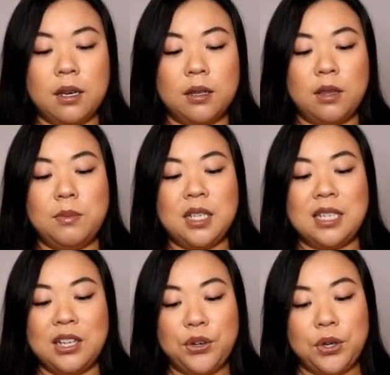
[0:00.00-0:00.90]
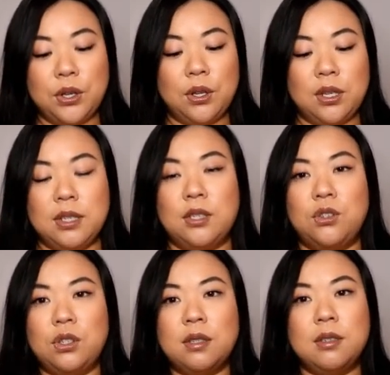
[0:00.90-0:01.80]
The material is
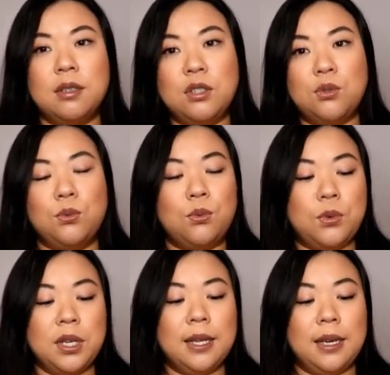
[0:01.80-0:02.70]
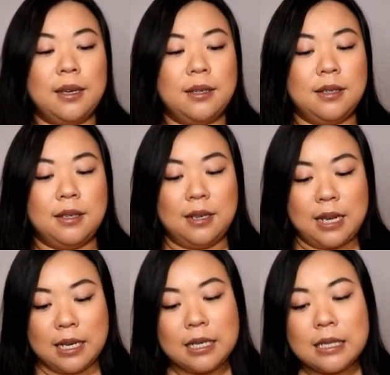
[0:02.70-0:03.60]
just, it's really
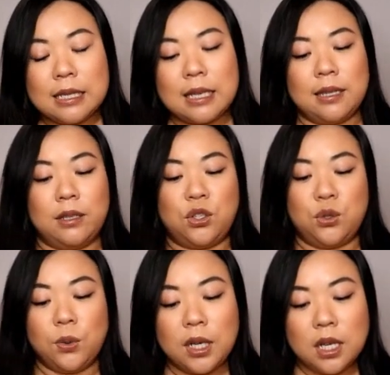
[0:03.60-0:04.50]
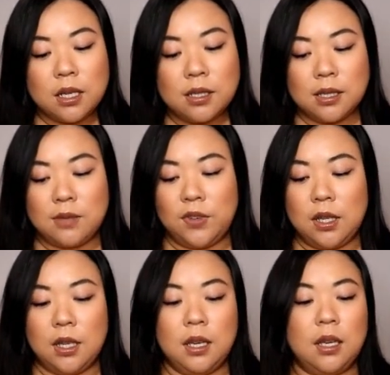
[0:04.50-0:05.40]
nice and luxurious
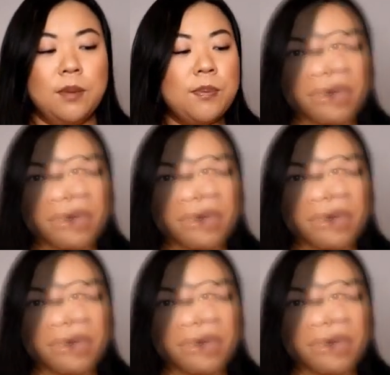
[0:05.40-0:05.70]
feeling.